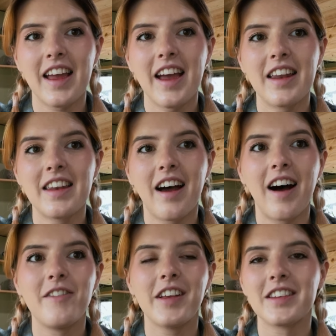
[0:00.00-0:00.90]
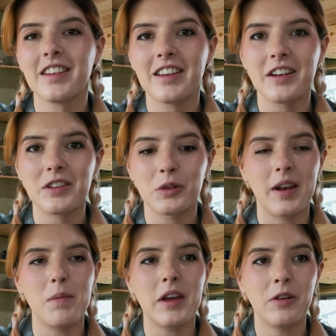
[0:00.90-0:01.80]
and obviously there's
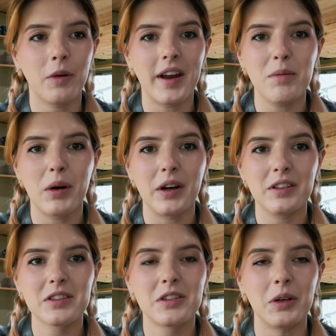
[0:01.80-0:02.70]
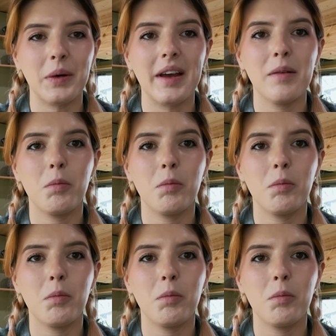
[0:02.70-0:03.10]
gonna be great parts to it,